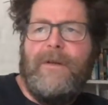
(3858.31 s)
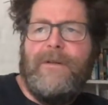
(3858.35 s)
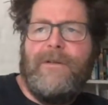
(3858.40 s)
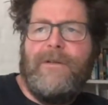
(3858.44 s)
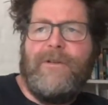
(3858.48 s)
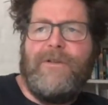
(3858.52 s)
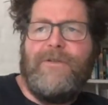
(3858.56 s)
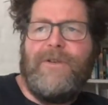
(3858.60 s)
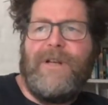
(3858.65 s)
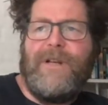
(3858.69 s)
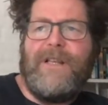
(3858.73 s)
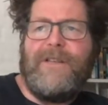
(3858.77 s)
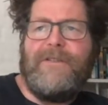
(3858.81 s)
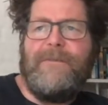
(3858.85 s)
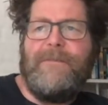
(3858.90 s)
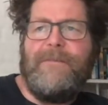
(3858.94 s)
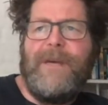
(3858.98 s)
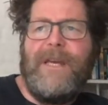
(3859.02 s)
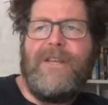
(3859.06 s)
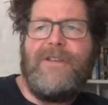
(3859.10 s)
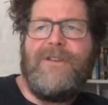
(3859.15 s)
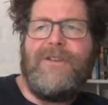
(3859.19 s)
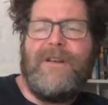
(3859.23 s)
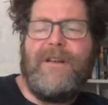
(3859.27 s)
So
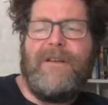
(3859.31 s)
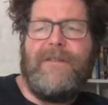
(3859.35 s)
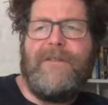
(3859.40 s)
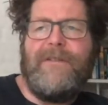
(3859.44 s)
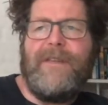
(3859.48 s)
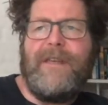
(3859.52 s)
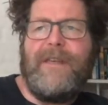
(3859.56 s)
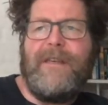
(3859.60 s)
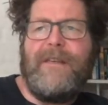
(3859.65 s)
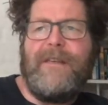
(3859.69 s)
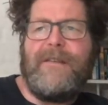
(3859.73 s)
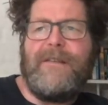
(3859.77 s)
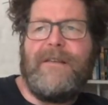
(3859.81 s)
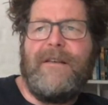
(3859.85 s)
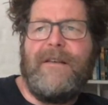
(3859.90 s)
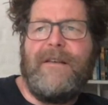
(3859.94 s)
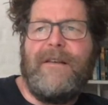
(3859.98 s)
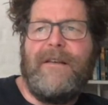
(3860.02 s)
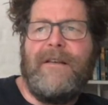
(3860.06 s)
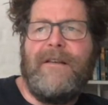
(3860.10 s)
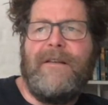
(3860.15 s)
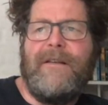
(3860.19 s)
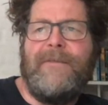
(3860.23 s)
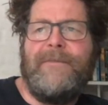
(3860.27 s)
transformation, I think, is
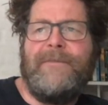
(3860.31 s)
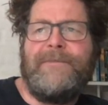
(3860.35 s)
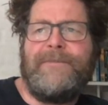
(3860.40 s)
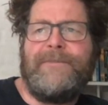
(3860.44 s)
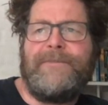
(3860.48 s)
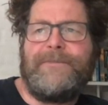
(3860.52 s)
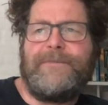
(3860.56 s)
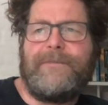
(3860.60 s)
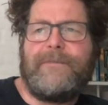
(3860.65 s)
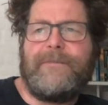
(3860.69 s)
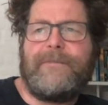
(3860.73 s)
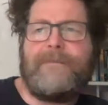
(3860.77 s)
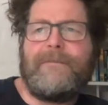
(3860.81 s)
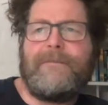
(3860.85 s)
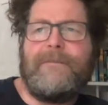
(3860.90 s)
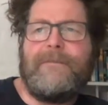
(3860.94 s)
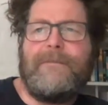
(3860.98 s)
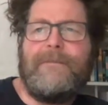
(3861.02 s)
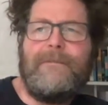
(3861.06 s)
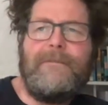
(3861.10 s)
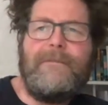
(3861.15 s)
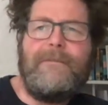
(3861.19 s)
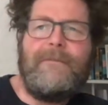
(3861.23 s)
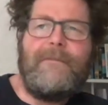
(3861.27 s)
a um,
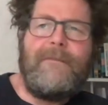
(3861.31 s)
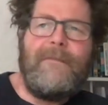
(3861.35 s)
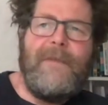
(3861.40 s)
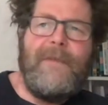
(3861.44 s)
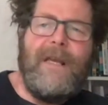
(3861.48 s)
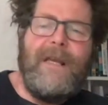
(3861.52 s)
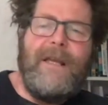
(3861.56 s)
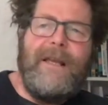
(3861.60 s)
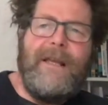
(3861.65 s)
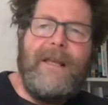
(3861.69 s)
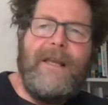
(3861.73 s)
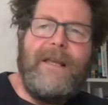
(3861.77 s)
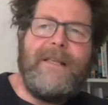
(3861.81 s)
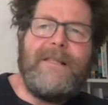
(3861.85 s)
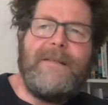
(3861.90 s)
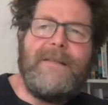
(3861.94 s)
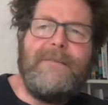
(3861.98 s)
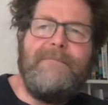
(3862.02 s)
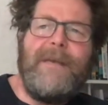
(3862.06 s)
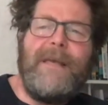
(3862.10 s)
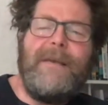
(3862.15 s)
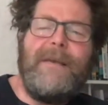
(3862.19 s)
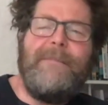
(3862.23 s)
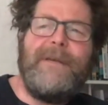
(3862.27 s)
is
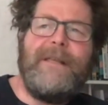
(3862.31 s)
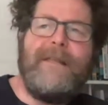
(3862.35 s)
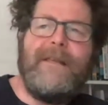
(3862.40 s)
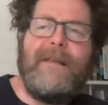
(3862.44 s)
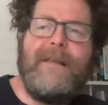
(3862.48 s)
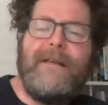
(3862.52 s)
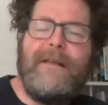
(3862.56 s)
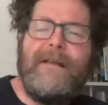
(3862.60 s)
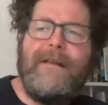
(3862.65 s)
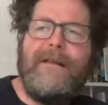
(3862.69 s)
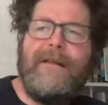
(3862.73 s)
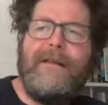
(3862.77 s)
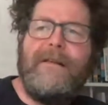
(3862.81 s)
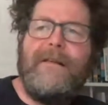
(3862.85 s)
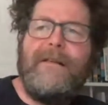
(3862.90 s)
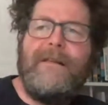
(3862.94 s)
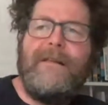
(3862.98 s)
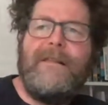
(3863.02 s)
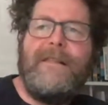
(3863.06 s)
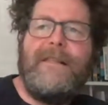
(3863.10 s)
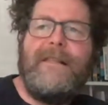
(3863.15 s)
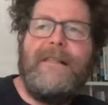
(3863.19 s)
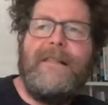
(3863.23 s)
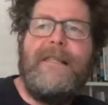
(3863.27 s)
maybe
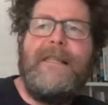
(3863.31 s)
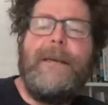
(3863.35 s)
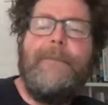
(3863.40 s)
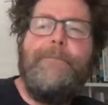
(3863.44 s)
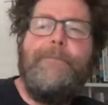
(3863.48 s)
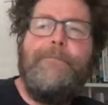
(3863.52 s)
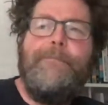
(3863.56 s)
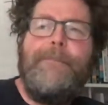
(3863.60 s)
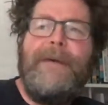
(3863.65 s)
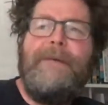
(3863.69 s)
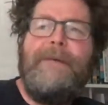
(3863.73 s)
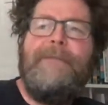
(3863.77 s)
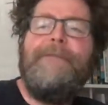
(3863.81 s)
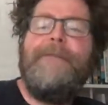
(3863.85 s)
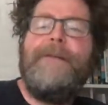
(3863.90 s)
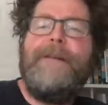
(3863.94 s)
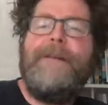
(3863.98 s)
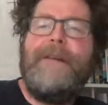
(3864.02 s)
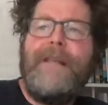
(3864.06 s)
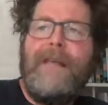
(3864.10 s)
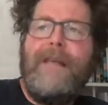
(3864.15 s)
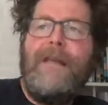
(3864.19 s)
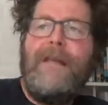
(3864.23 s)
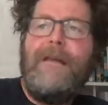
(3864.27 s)
the
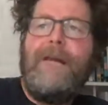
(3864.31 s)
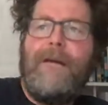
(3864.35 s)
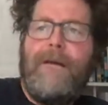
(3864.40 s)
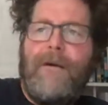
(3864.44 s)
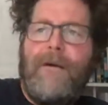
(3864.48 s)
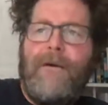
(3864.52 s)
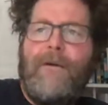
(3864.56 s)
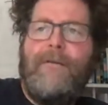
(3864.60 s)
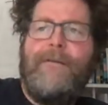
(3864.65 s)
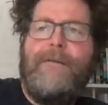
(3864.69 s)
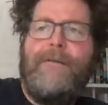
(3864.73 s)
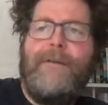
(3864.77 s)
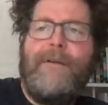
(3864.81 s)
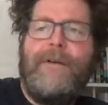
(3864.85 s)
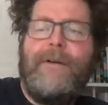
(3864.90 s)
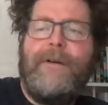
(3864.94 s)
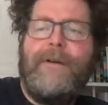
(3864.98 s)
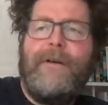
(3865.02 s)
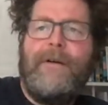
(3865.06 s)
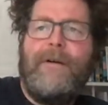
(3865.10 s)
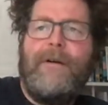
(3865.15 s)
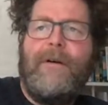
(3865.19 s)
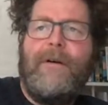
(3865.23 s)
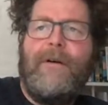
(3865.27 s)
epiphany of
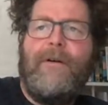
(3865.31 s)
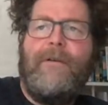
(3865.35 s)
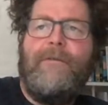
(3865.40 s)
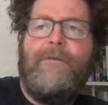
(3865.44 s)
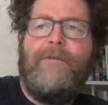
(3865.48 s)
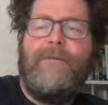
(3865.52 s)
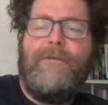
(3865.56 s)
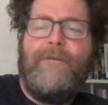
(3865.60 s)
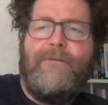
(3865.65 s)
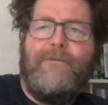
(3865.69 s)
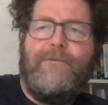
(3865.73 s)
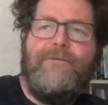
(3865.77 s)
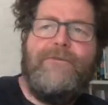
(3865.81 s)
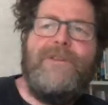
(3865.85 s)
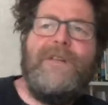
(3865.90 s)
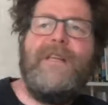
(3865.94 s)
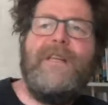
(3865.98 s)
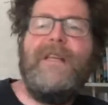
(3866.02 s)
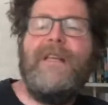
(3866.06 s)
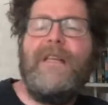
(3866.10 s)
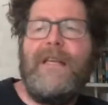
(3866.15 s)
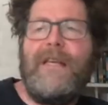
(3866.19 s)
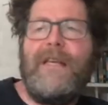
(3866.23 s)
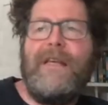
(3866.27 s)
uh, of
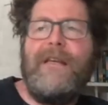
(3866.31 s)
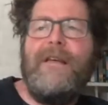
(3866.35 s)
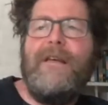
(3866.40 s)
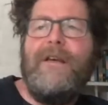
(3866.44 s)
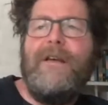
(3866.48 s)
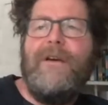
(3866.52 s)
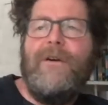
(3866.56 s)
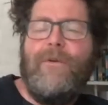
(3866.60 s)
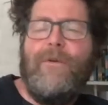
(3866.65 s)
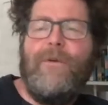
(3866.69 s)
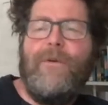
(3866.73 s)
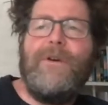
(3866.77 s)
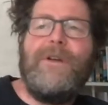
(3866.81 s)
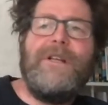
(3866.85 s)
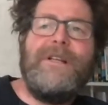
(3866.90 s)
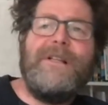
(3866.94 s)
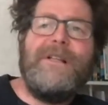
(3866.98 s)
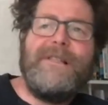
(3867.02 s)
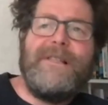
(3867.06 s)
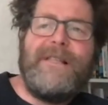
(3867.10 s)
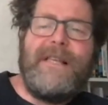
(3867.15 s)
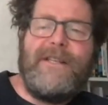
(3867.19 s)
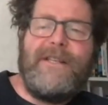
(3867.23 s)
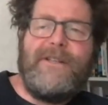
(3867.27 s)
really
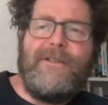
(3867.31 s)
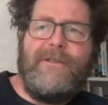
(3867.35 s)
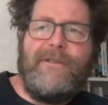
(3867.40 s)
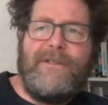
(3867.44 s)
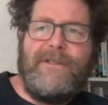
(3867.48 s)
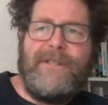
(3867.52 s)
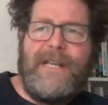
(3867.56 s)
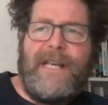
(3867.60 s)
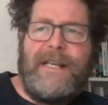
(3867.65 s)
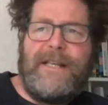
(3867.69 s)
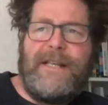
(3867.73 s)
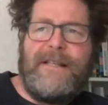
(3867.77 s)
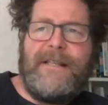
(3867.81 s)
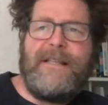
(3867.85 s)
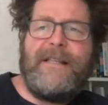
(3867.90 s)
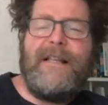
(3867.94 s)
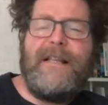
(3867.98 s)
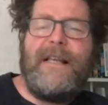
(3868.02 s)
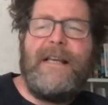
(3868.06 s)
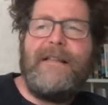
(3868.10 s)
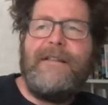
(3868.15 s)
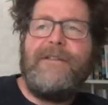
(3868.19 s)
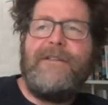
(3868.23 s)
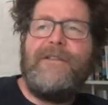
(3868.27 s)
organizational change.
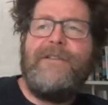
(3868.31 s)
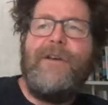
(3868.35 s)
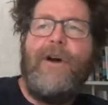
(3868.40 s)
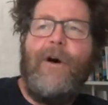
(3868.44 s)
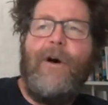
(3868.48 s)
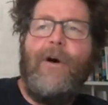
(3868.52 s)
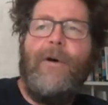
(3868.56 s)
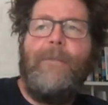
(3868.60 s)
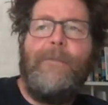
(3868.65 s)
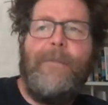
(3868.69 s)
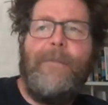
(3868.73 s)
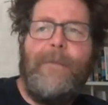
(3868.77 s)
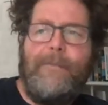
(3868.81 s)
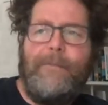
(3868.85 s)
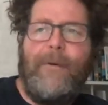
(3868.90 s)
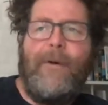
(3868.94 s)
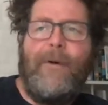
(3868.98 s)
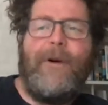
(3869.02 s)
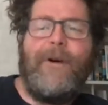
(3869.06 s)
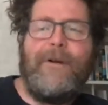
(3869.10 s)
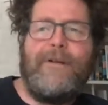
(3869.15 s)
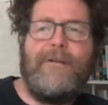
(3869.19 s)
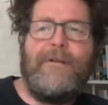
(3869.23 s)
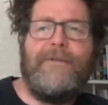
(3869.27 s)
It's like the top
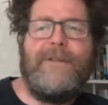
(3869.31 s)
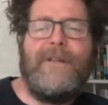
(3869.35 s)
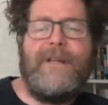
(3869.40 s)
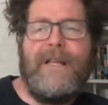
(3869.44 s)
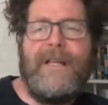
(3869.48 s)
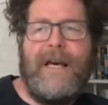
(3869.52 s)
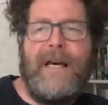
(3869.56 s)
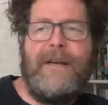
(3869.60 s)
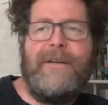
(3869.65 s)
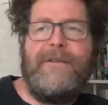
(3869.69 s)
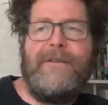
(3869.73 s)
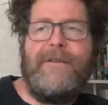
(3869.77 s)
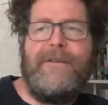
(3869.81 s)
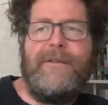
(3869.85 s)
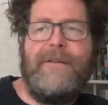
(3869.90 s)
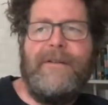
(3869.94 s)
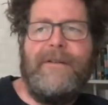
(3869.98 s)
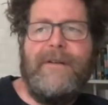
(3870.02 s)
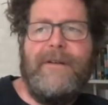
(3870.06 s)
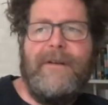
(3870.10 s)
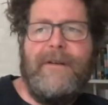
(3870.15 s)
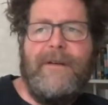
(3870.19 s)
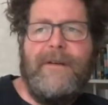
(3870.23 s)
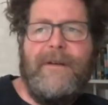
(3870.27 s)
part of the
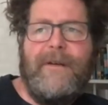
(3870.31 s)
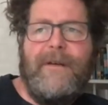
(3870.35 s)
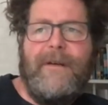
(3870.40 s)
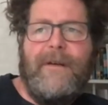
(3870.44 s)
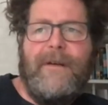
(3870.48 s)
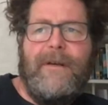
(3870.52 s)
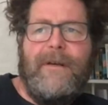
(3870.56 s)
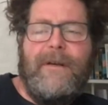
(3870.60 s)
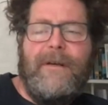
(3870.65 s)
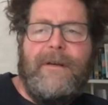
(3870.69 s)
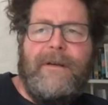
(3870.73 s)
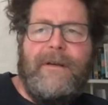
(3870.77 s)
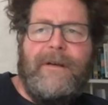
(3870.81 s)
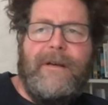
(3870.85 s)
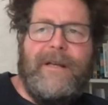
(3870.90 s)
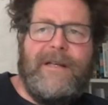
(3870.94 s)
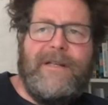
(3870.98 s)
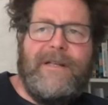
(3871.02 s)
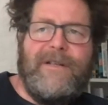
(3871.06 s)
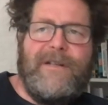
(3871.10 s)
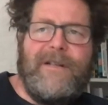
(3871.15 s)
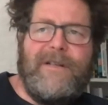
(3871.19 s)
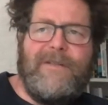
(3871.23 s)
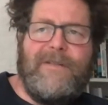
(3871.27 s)
ladder,
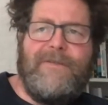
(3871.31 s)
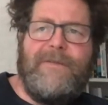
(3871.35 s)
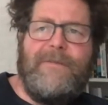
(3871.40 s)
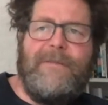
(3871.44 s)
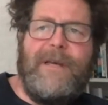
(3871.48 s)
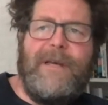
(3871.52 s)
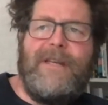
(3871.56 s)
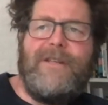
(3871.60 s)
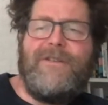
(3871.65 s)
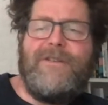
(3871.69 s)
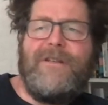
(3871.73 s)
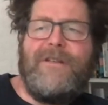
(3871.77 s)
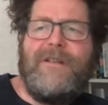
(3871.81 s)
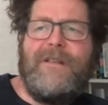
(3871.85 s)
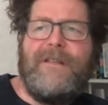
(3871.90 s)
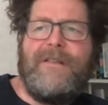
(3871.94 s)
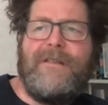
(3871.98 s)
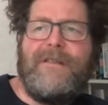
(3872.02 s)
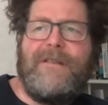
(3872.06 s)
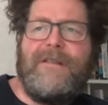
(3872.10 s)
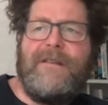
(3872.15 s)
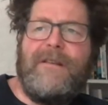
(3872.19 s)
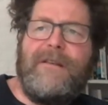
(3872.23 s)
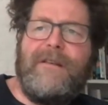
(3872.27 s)
and transformation
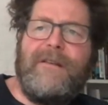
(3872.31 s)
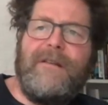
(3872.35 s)
is.